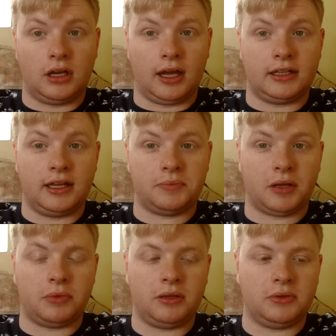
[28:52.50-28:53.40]
And that may
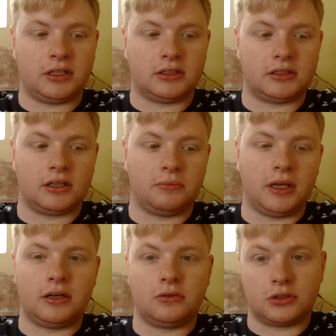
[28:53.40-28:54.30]
be because the
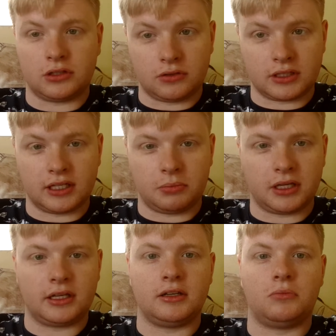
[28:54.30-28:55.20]
men are also doing tea
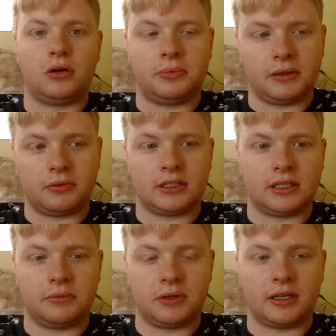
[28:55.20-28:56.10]
picking and more people are
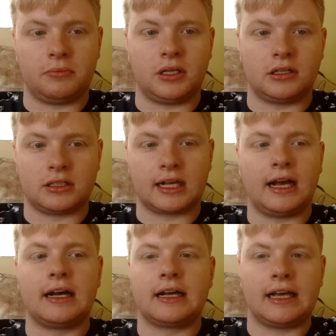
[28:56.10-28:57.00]
tea picking because they
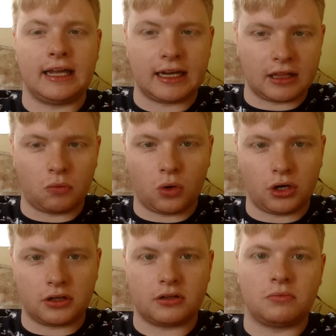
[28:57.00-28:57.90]
can't get other
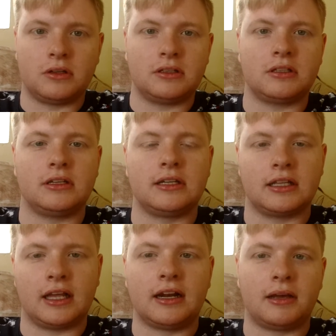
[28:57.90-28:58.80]
work. But yeah,
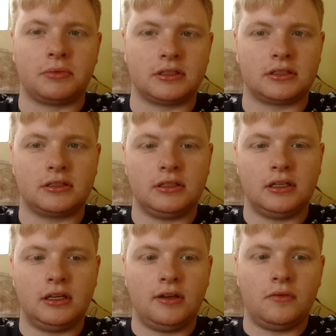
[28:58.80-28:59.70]
that happens.
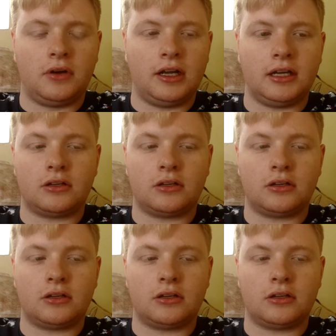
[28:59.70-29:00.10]
But yeah,